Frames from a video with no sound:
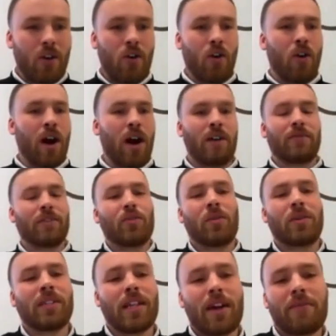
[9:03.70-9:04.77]
or after
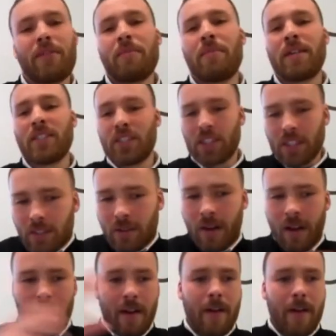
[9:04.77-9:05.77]
someone's left the business.